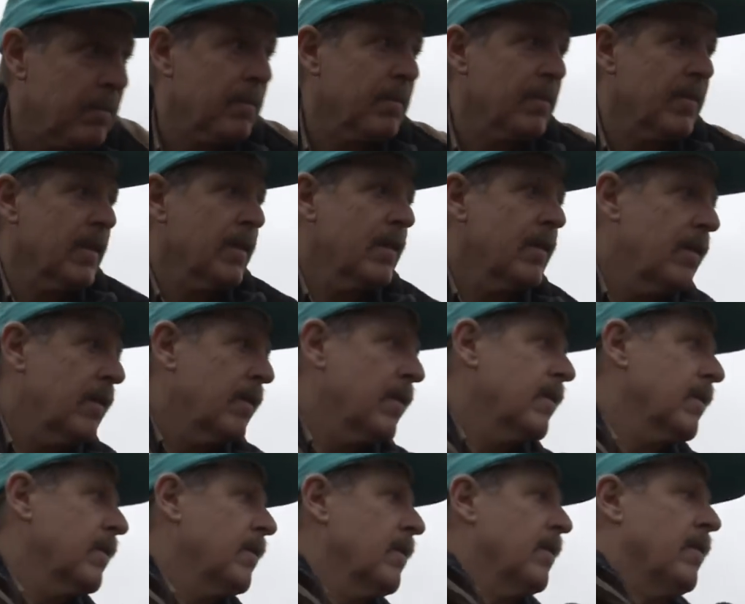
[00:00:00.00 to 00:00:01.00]

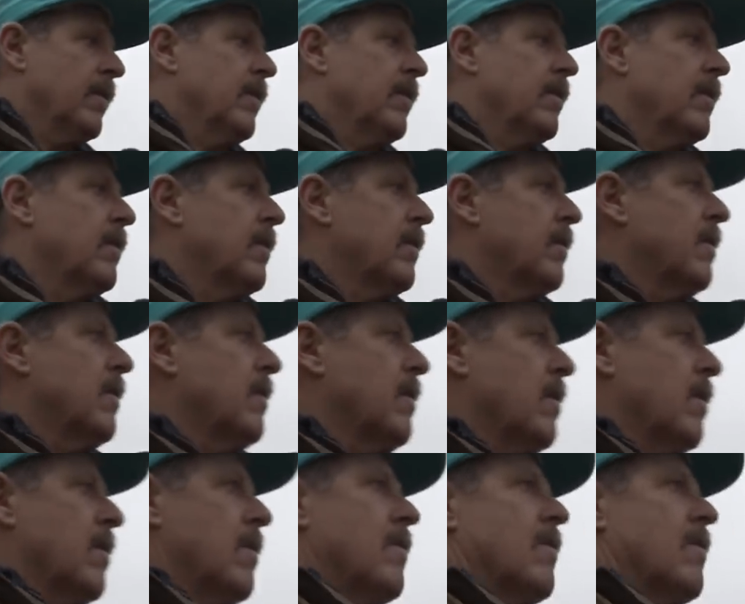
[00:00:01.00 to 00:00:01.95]
Nothing is said.